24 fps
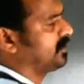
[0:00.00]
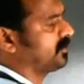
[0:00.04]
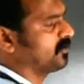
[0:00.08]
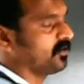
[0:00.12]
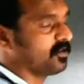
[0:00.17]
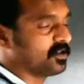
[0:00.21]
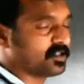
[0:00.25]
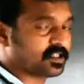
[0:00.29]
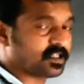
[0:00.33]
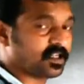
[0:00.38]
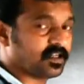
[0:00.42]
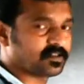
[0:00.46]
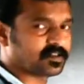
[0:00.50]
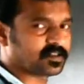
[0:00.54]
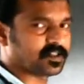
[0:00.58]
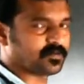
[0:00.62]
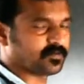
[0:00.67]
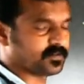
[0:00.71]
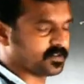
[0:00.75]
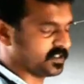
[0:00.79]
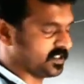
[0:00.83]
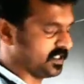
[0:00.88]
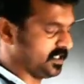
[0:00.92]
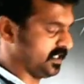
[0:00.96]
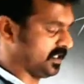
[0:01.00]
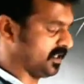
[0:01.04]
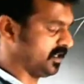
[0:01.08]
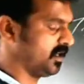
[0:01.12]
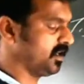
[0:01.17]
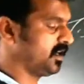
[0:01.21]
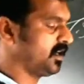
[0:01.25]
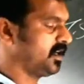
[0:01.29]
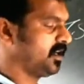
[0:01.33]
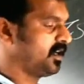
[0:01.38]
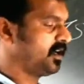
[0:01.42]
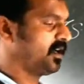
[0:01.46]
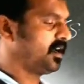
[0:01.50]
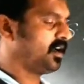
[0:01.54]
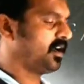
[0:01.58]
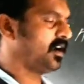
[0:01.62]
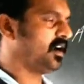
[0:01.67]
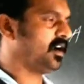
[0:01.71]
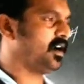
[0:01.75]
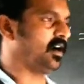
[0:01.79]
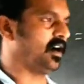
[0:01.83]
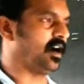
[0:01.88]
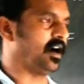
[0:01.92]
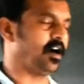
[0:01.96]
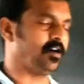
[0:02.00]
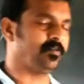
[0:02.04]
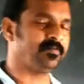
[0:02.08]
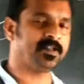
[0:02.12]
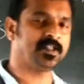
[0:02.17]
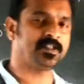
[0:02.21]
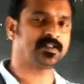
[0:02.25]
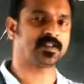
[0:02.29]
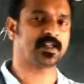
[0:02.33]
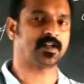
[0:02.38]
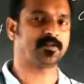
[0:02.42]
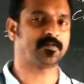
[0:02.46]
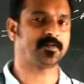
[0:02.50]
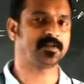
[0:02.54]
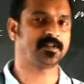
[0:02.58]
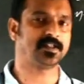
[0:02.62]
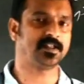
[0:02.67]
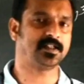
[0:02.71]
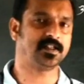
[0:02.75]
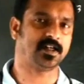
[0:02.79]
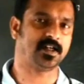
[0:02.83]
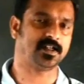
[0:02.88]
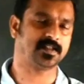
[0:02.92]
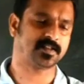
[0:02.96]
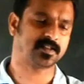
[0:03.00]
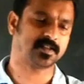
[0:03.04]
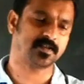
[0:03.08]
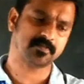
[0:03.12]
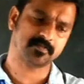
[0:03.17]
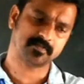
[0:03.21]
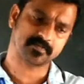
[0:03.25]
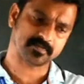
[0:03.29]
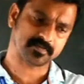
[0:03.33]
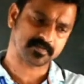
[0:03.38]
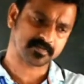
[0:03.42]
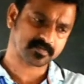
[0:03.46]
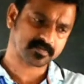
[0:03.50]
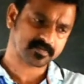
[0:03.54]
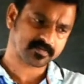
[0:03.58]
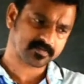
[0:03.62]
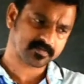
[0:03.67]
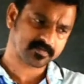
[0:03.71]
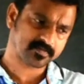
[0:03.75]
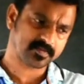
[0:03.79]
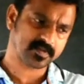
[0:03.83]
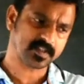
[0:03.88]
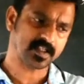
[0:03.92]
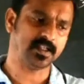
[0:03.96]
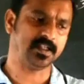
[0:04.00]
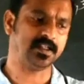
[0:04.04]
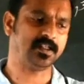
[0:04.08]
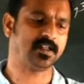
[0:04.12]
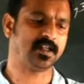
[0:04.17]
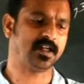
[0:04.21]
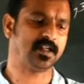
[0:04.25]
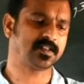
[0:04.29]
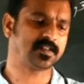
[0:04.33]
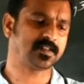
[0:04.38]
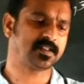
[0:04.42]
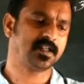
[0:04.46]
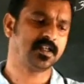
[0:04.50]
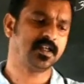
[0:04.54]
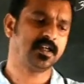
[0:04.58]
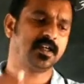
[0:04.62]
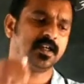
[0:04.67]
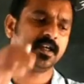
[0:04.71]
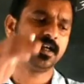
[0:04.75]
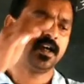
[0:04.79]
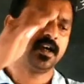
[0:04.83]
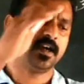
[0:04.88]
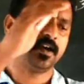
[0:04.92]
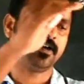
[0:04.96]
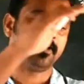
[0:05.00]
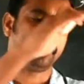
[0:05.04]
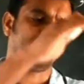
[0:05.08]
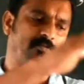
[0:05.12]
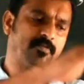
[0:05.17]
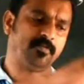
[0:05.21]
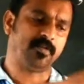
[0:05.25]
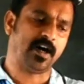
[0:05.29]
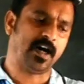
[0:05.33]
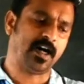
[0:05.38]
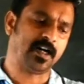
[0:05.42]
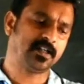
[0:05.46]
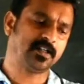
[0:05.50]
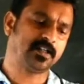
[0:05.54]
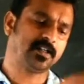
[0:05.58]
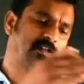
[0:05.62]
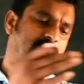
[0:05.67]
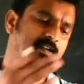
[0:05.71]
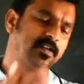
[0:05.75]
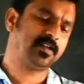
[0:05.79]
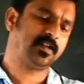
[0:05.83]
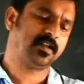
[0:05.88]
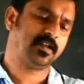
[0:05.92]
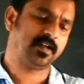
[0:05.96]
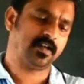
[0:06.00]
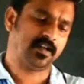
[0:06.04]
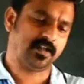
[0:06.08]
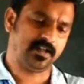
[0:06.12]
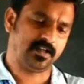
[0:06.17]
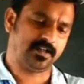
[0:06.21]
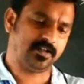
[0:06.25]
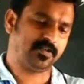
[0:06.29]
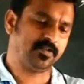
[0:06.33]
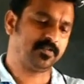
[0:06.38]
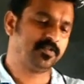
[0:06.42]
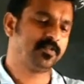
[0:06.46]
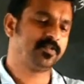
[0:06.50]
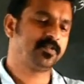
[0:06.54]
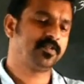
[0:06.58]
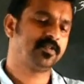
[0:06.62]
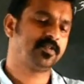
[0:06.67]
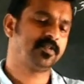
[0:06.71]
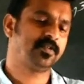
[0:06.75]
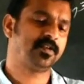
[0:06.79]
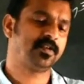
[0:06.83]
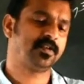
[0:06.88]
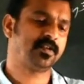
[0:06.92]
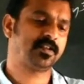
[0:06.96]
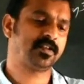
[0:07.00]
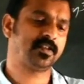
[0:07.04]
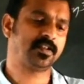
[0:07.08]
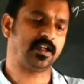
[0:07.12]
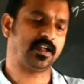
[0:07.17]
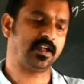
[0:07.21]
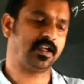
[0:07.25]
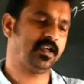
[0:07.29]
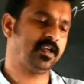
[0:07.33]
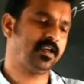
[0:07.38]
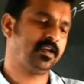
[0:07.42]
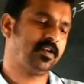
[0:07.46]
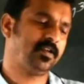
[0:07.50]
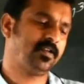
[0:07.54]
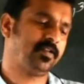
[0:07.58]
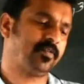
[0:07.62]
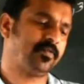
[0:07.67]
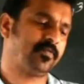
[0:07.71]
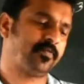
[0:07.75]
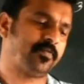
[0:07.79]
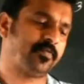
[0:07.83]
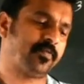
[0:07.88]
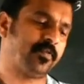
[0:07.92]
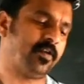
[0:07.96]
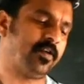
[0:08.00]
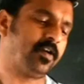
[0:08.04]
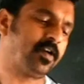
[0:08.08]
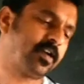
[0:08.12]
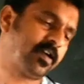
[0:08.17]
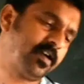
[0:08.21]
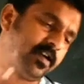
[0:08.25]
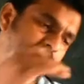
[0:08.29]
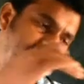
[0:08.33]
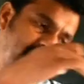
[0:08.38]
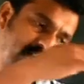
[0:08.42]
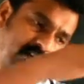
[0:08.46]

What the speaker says: total surface area? How many surface it has? It has 1, 2, 3, 4,